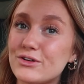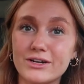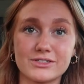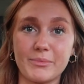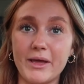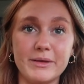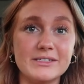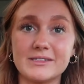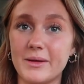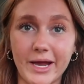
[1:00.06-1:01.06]
graders are
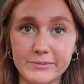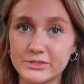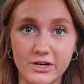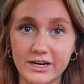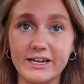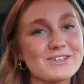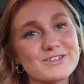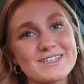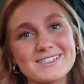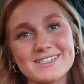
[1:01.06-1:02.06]
babies. I'm sorry. This
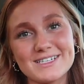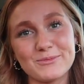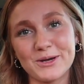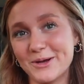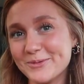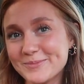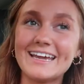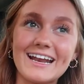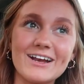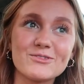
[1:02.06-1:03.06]
just doesn't seem real,
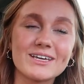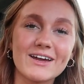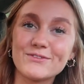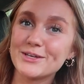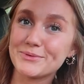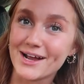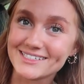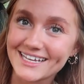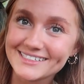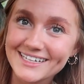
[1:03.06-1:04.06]
and I don't think I fully
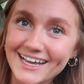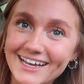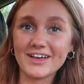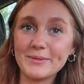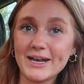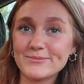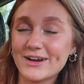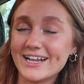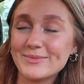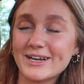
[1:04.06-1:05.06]
processed it. I mean, I'm
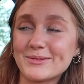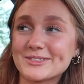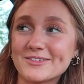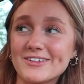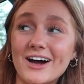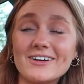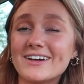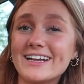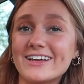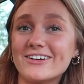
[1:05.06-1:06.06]
ready, but I'm also not
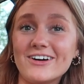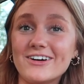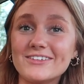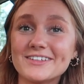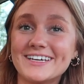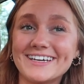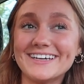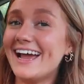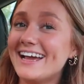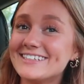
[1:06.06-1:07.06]
ready at all.
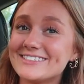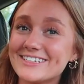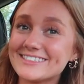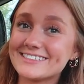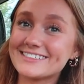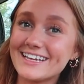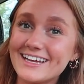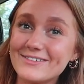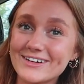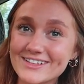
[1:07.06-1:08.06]
It's just
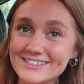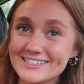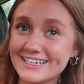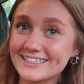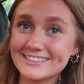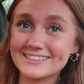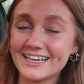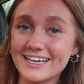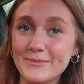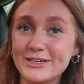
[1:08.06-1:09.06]
one of those things. It's
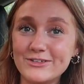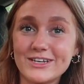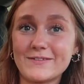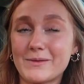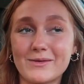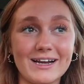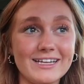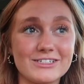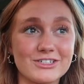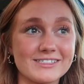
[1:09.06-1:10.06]
like, I mean, you'll never be
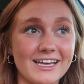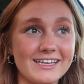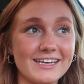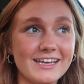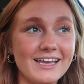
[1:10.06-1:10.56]
ready. It's just like,